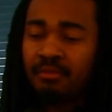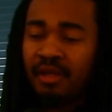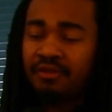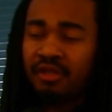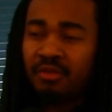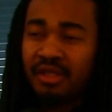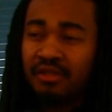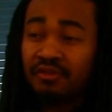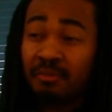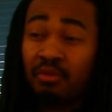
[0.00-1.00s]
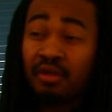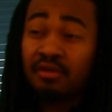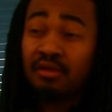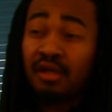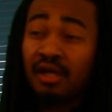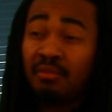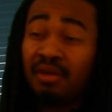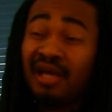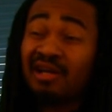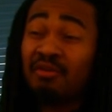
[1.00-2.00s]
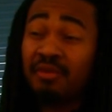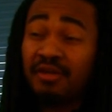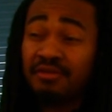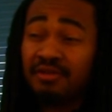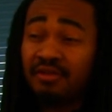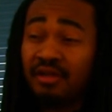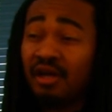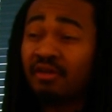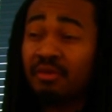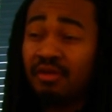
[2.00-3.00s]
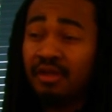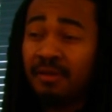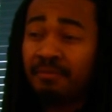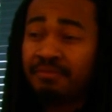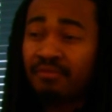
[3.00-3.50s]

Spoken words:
Basically, we need to support black-owned businesses in our community.